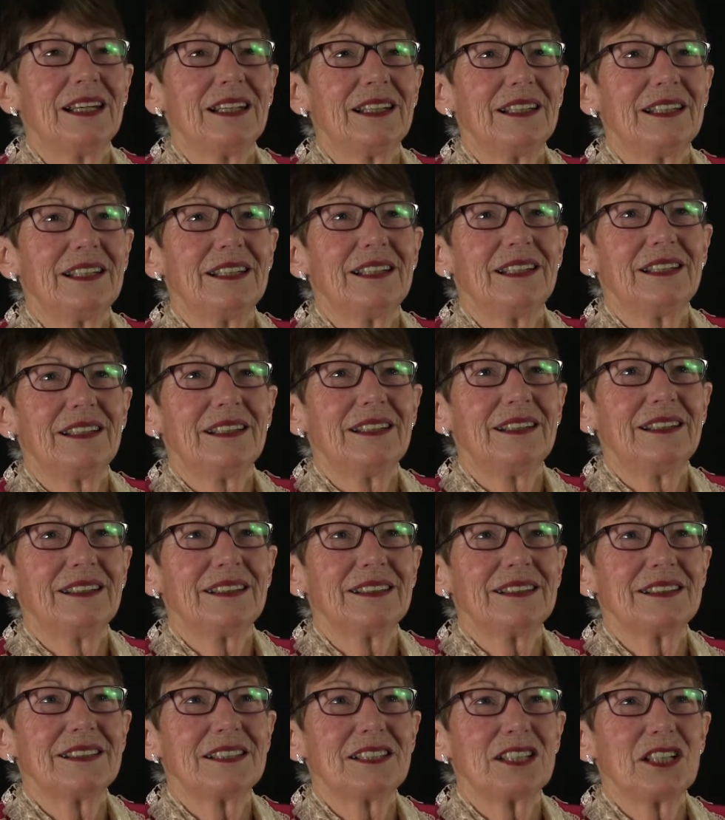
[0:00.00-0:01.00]

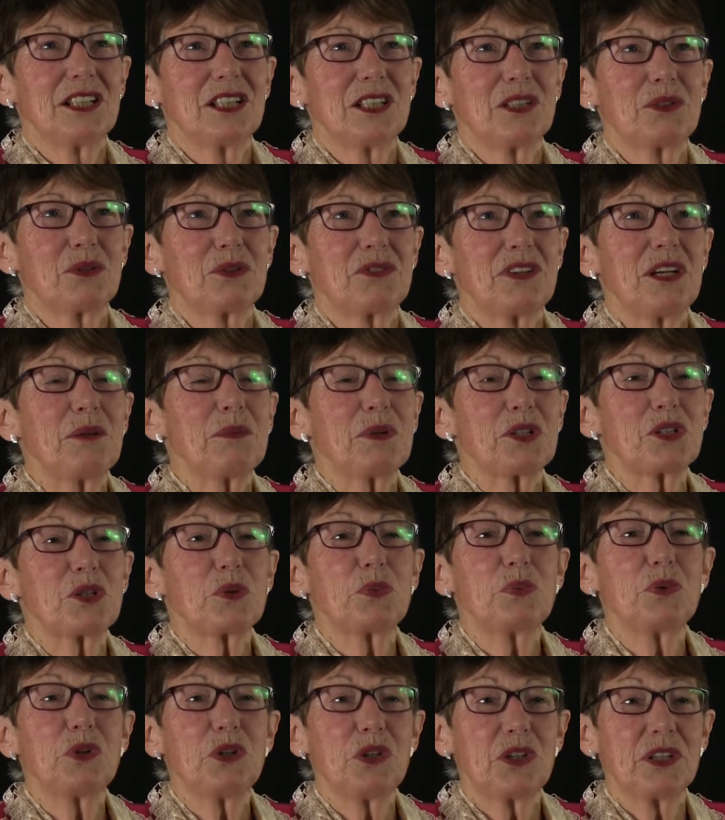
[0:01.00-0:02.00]
And it was very much
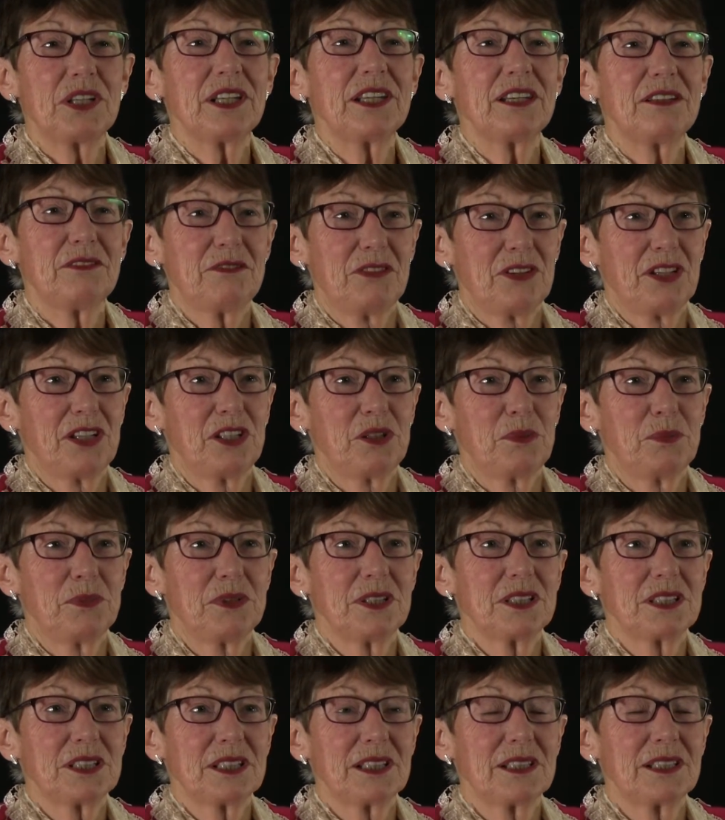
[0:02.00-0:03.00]
a working
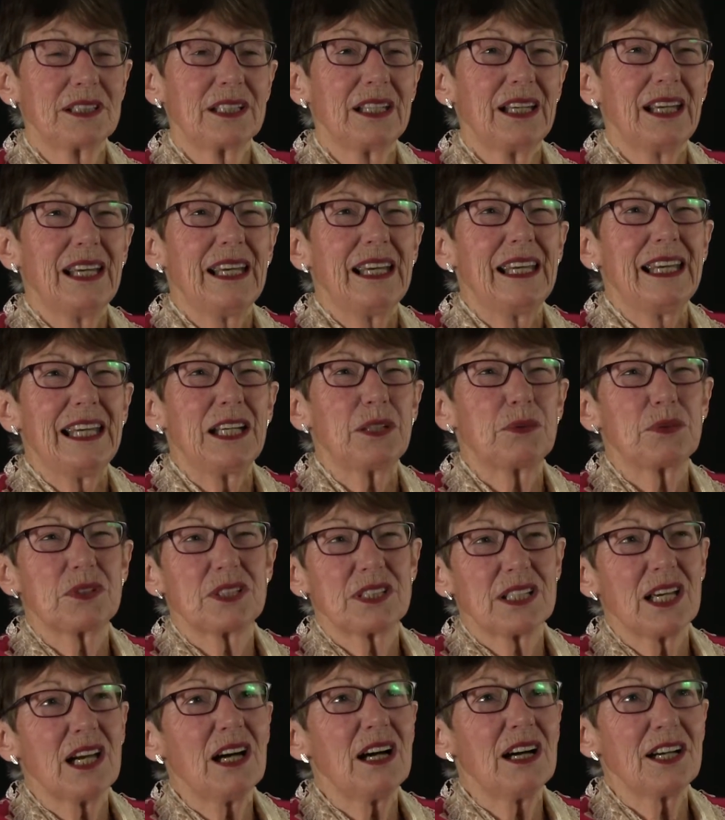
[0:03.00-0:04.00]
environment, and it
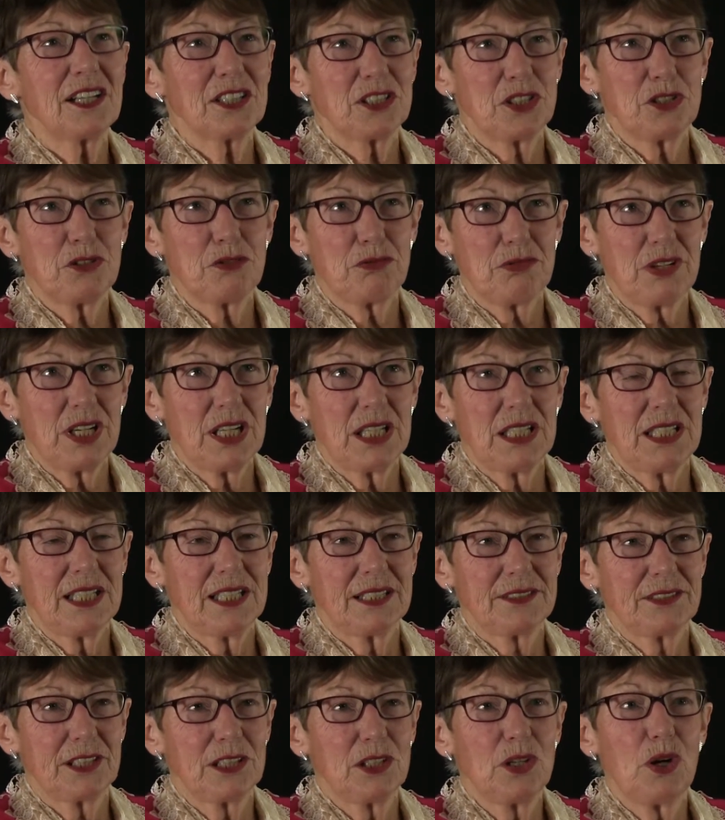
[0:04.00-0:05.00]
was targeted
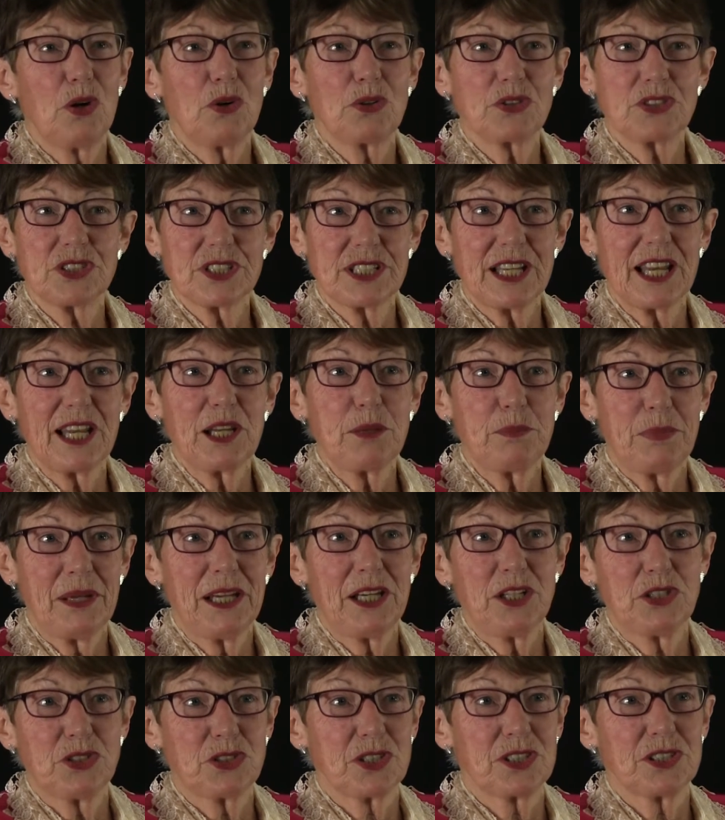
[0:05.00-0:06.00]
really at the long stay
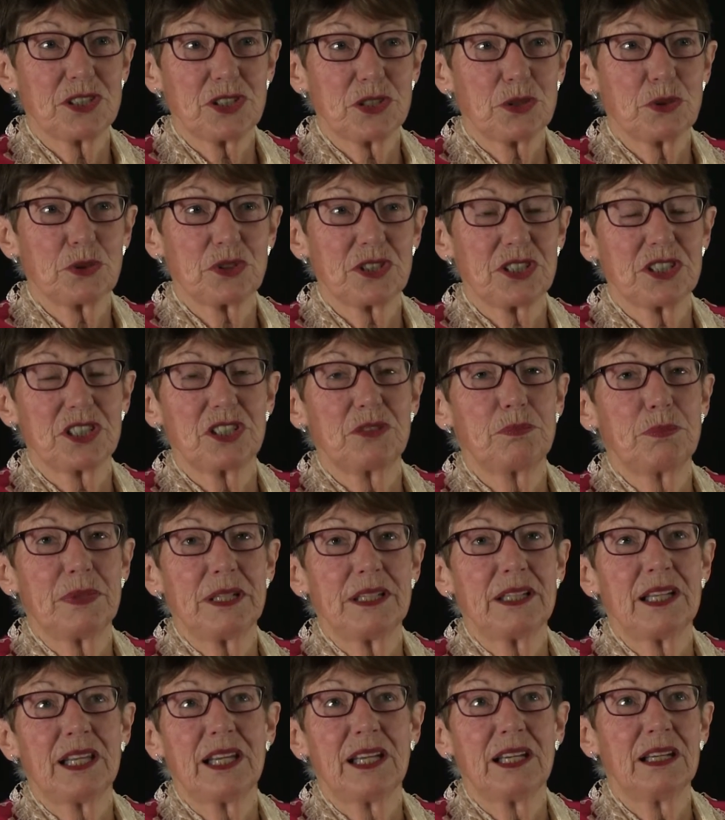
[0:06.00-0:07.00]
patients, those that had
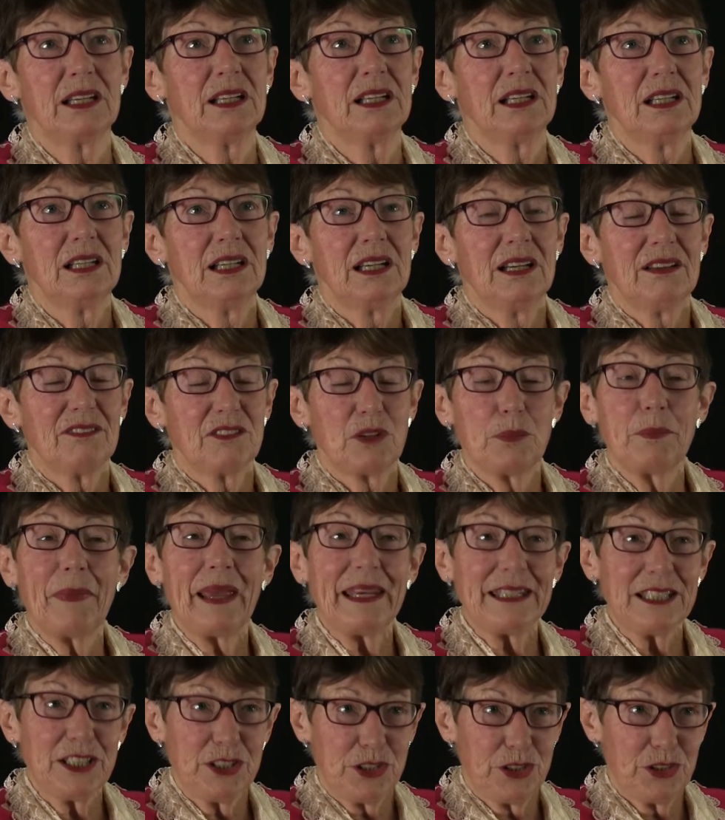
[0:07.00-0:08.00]
been there for
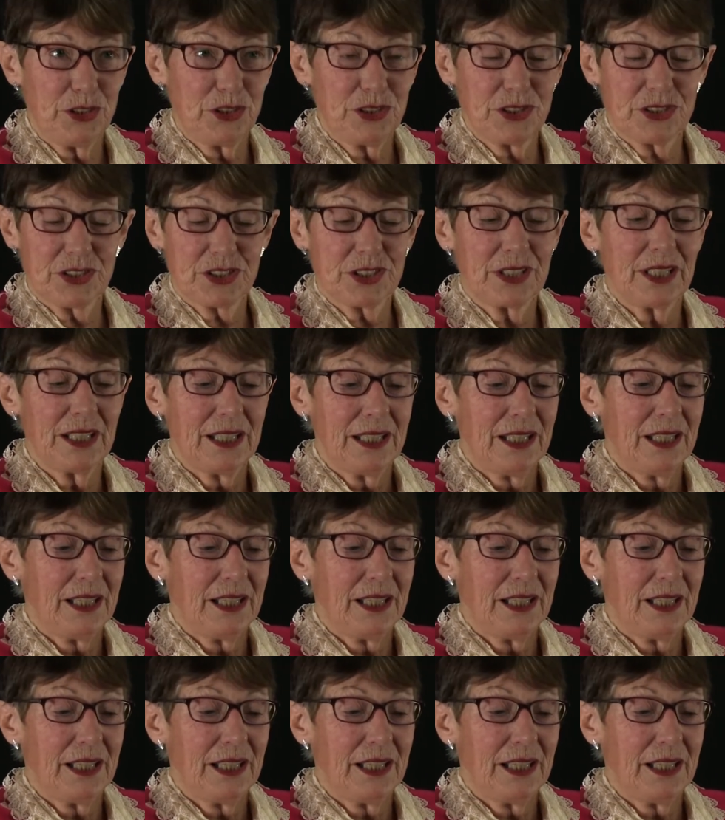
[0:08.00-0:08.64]
many years.